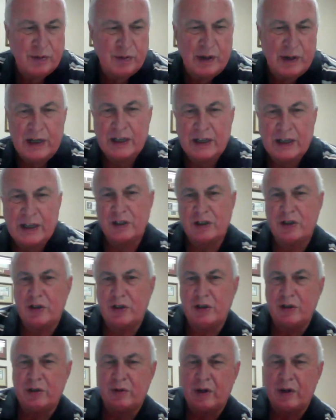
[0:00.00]
We're in lesson
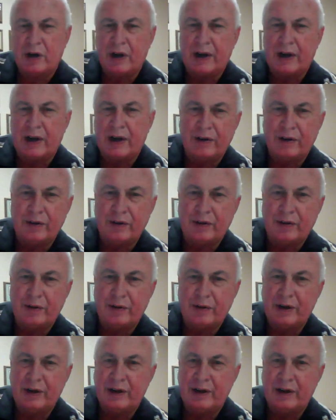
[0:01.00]
2 on
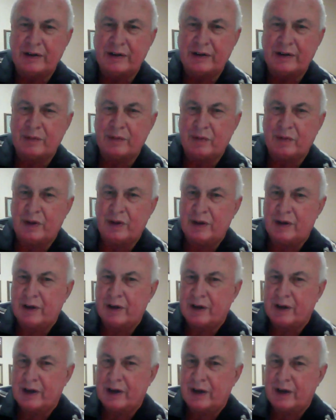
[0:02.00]
iLearn3 and lesson 1
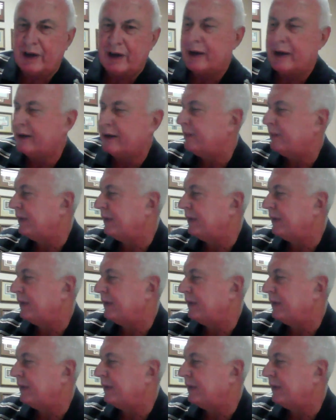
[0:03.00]
on Connect.